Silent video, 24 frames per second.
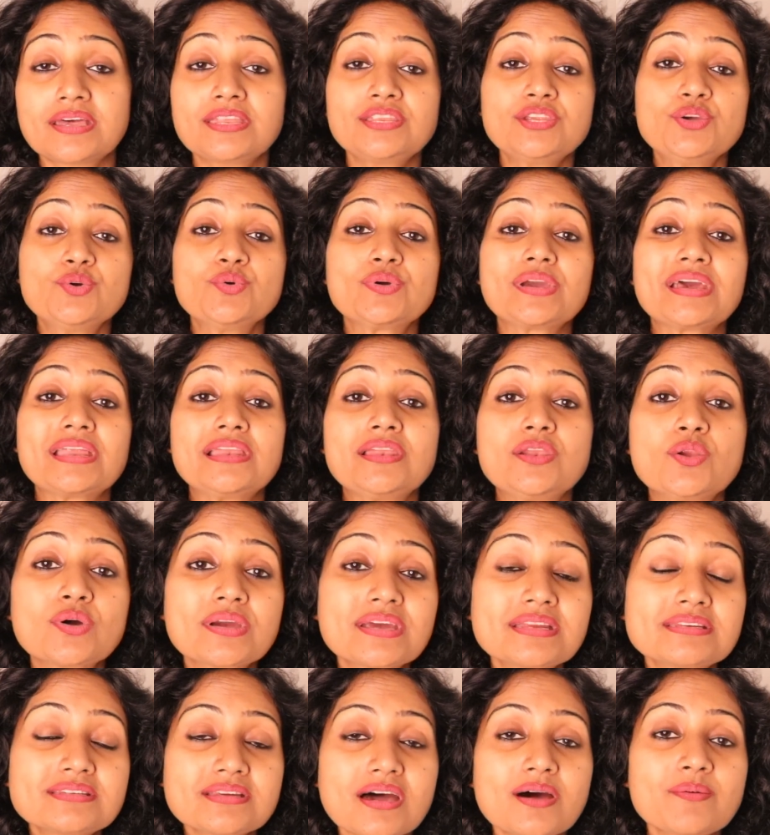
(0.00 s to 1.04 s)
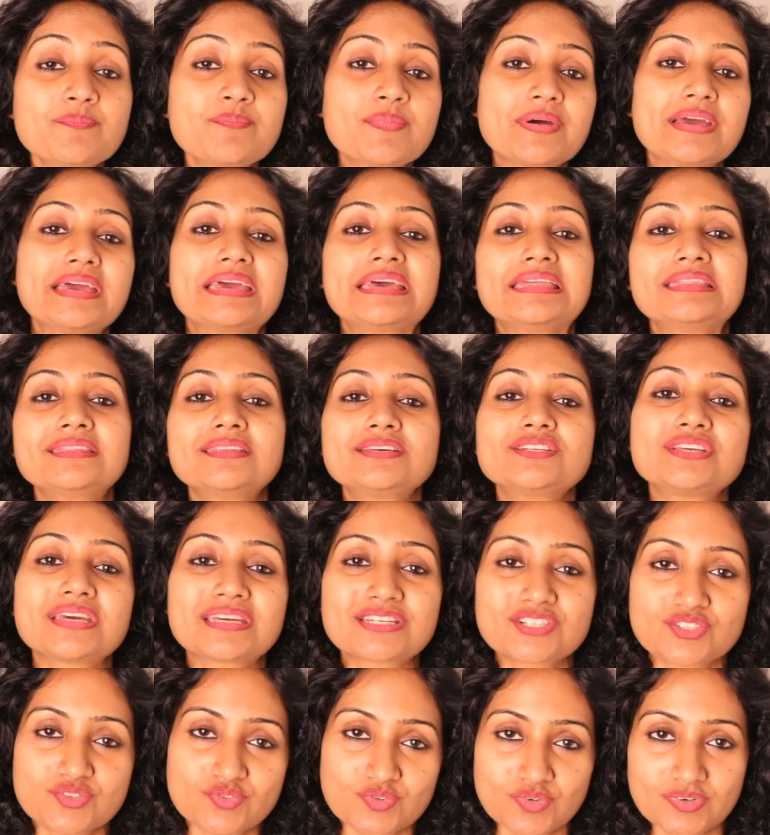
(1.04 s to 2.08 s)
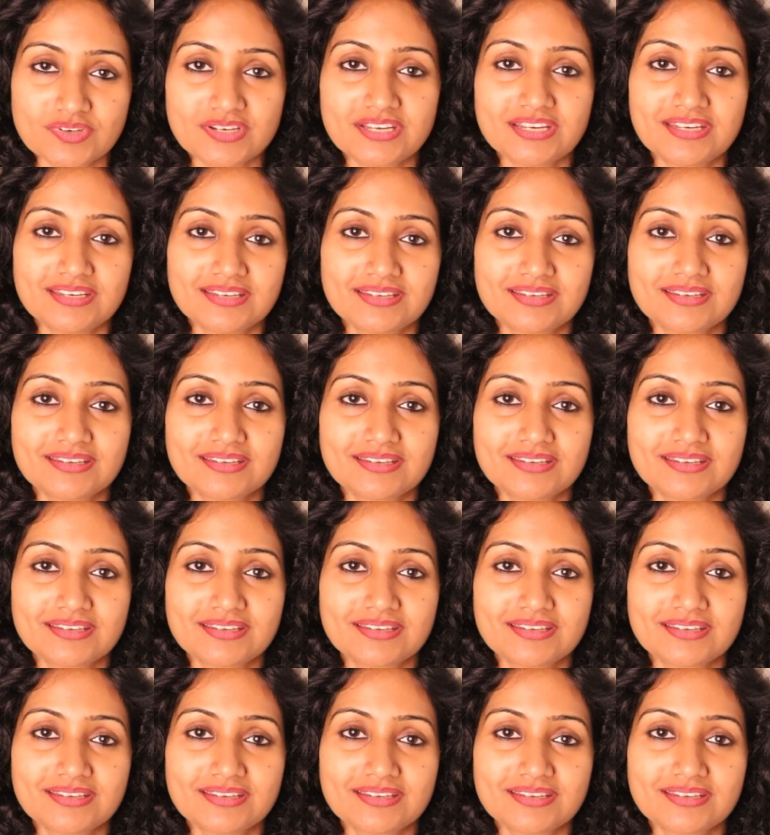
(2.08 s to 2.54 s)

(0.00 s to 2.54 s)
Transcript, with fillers: then you can look it up in the dictionary.